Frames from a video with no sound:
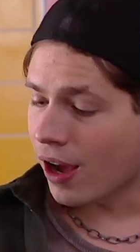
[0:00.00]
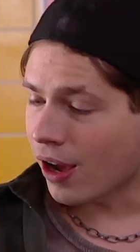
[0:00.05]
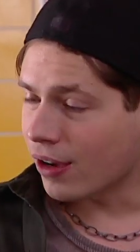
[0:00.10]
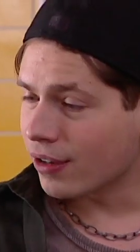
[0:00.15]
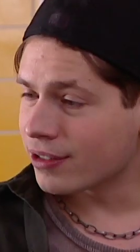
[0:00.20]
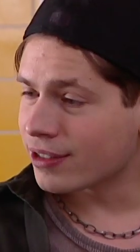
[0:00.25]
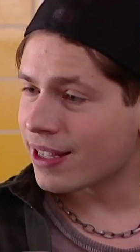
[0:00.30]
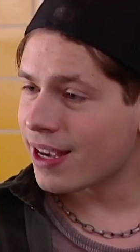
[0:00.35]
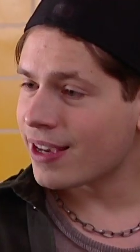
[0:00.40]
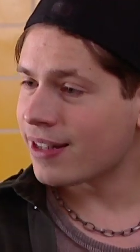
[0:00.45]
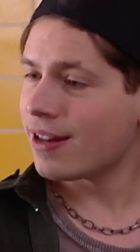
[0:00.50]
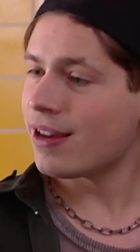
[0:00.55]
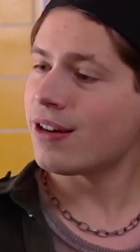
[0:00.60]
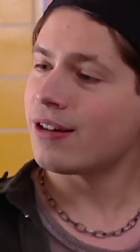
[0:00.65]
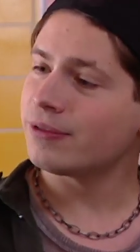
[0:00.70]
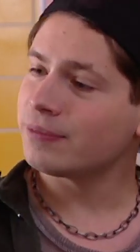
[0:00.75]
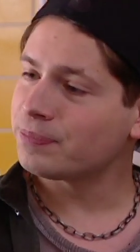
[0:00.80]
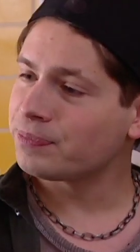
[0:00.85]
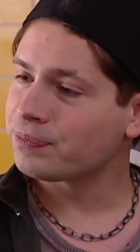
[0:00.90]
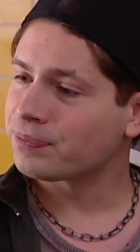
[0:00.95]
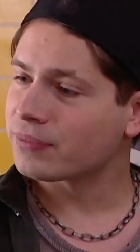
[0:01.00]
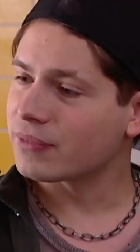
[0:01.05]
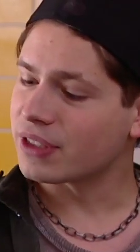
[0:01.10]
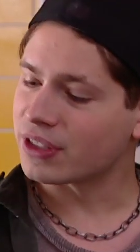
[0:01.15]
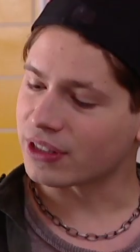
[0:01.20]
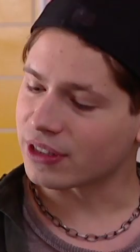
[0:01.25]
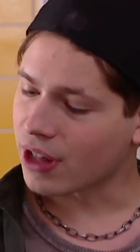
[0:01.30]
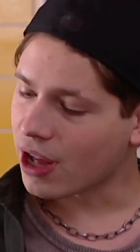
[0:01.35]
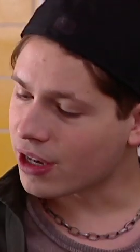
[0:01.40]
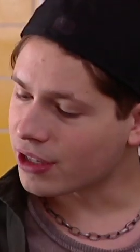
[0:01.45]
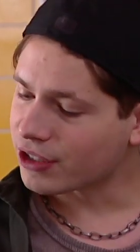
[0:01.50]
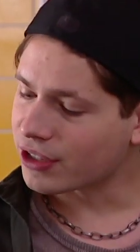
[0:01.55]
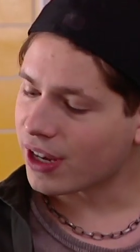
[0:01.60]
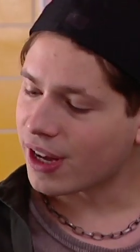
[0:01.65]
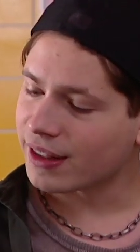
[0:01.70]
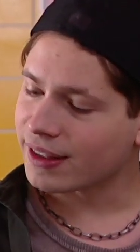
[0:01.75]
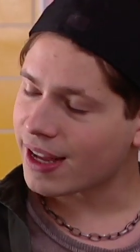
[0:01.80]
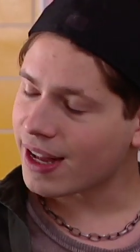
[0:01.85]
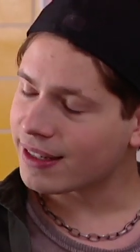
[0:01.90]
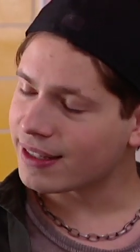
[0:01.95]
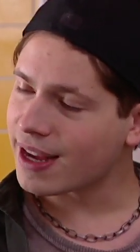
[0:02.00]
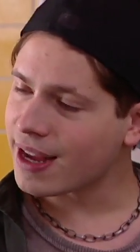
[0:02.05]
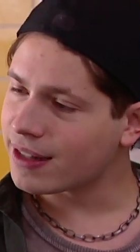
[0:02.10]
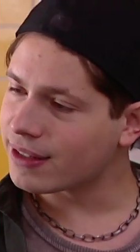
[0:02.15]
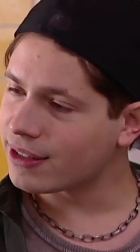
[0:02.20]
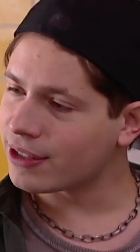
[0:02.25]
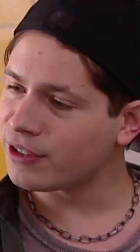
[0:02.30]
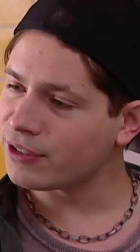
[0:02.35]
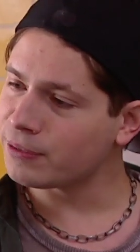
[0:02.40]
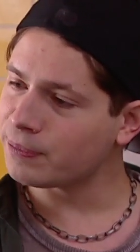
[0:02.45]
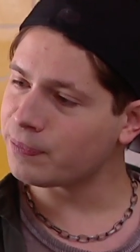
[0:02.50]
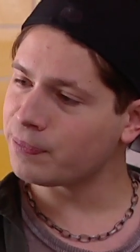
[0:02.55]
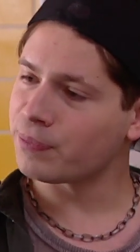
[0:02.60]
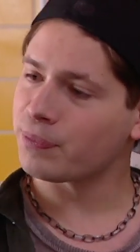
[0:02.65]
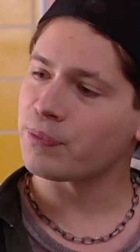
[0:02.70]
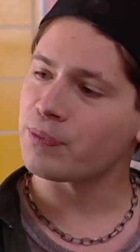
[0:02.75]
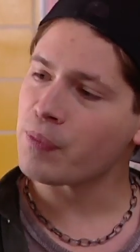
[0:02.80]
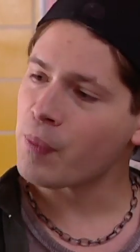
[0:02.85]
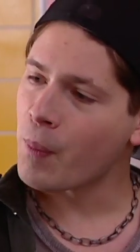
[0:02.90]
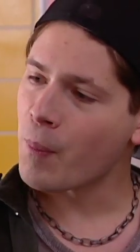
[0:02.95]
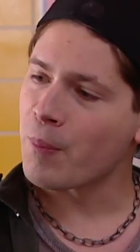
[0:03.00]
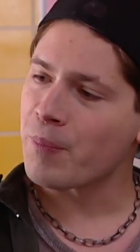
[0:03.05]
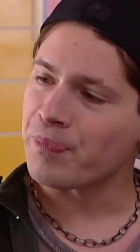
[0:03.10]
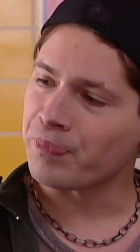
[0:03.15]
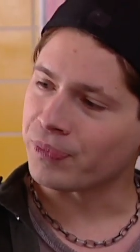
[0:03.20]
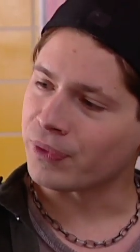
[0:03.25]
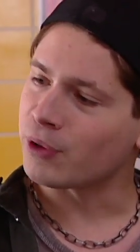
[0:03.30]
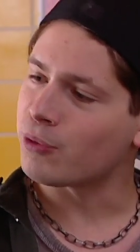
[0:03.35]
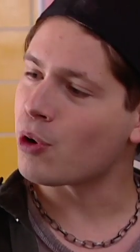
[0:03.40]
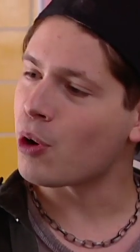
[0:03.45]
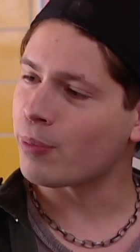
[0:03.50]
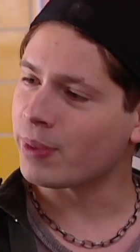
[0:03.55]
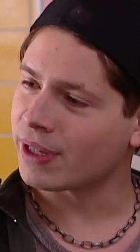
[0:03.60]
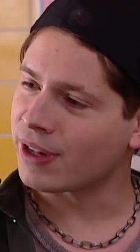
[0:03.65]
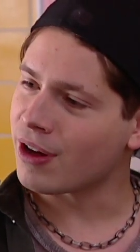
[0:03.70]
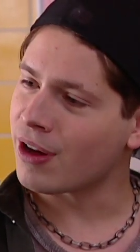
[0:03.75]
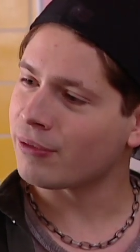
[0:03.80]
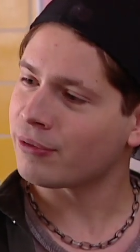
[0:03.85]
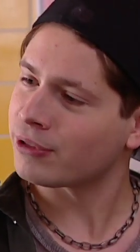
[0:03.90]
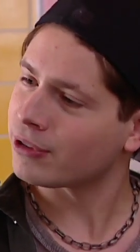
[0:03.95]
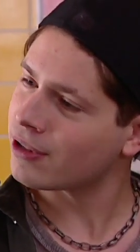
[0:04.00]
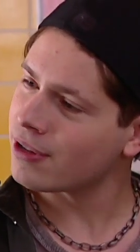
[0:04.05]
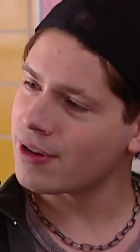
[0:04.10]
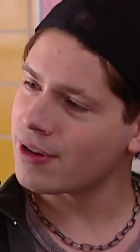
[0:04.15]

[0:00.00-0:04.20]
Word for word: All's I know, as long as you got that tattoo, you won't be gone for